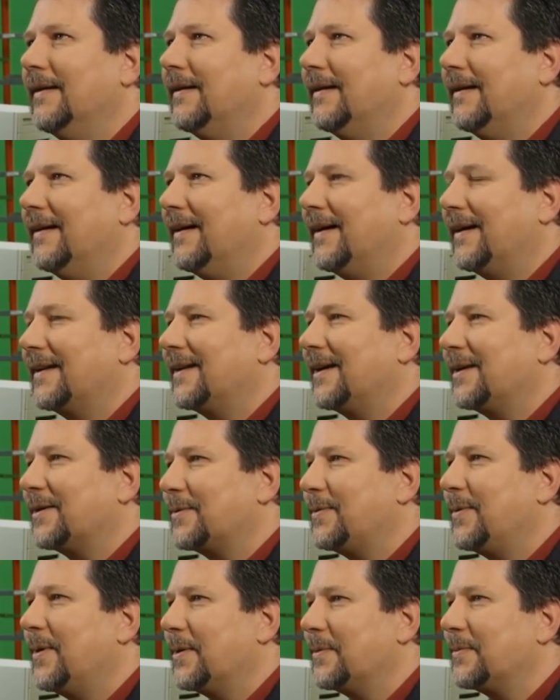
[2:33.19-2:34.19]
Uh, I got a
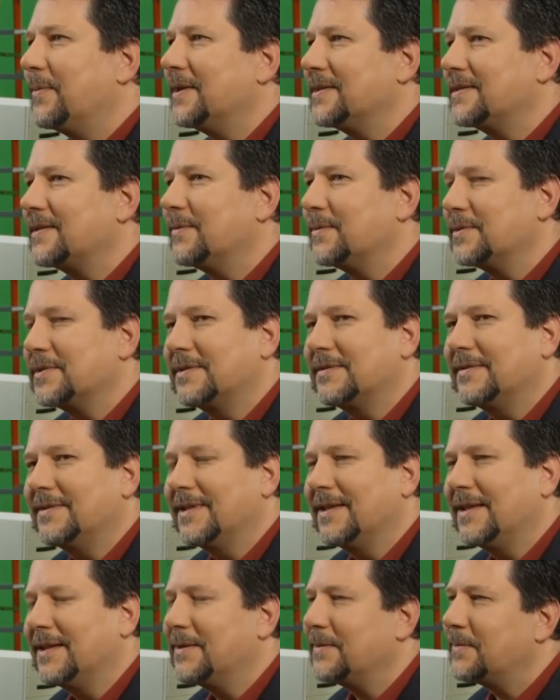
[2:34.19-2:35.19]
quote once that it was
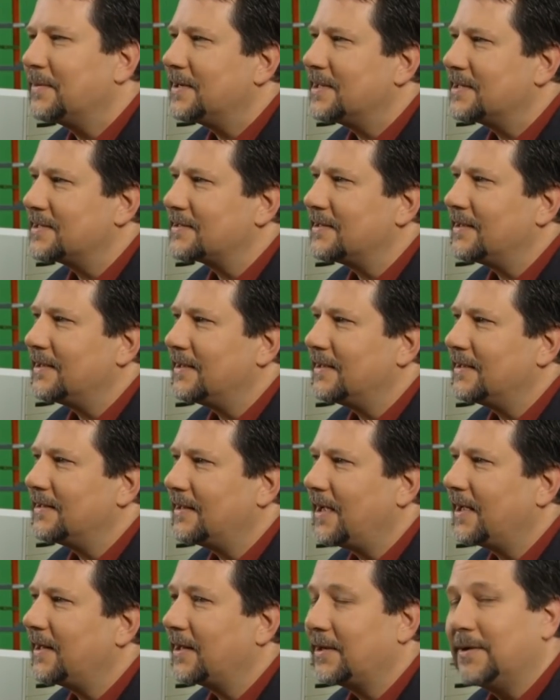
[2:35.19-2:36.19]
that it was uh,
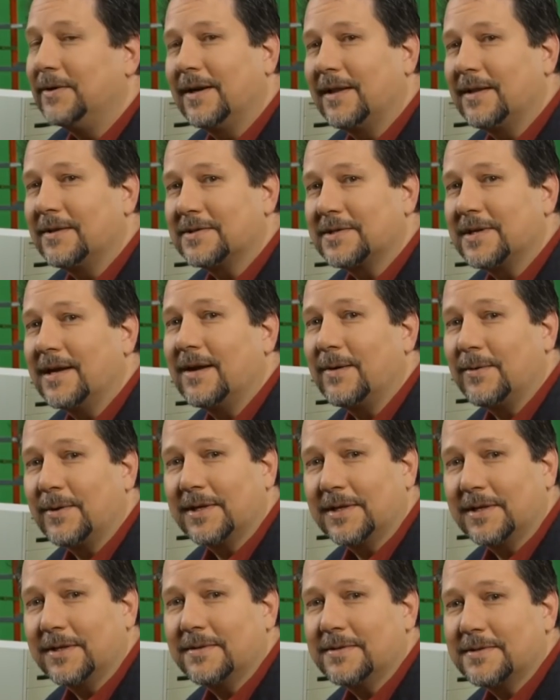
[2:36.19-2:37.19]
$900 an hour
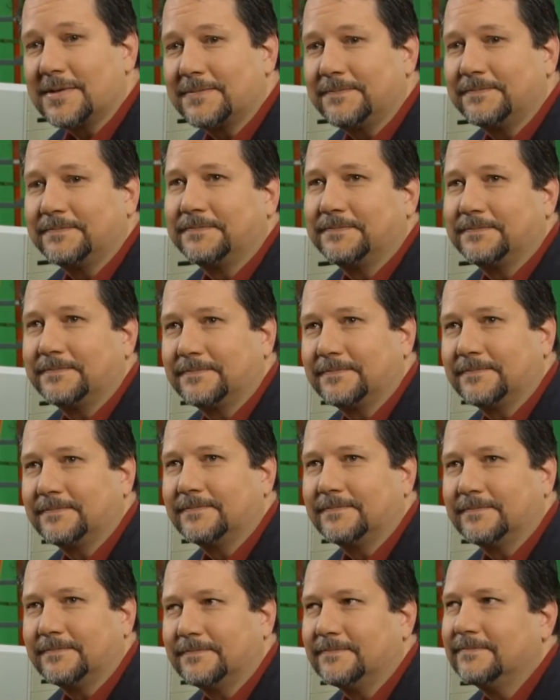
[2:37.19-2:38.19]
to use
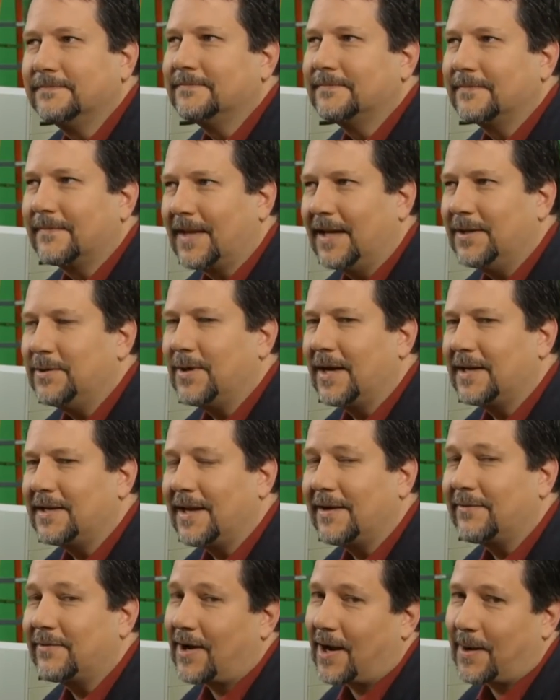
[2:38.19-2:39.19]
and you had
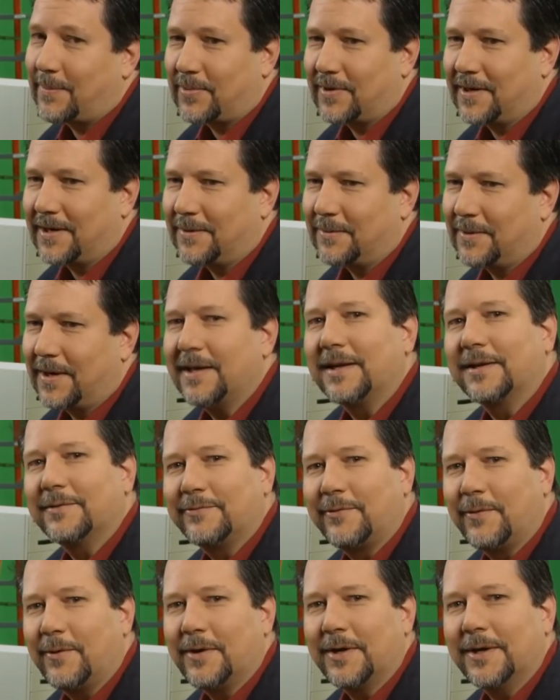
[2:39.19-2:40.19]
to have an operator running it
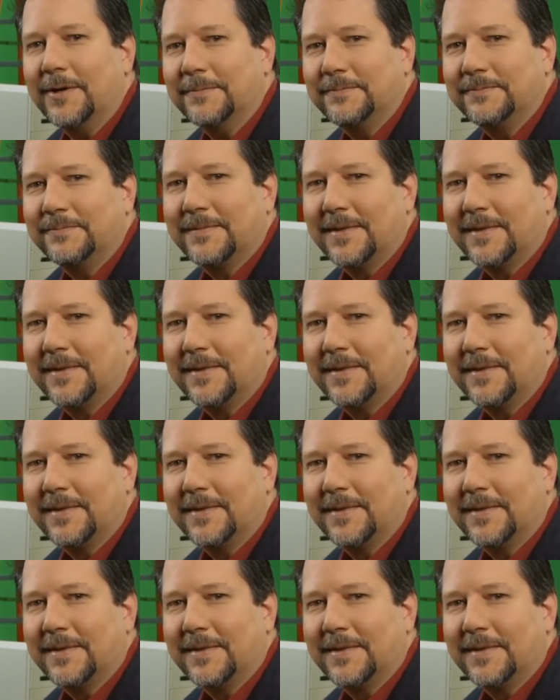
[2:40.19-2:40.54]
for you.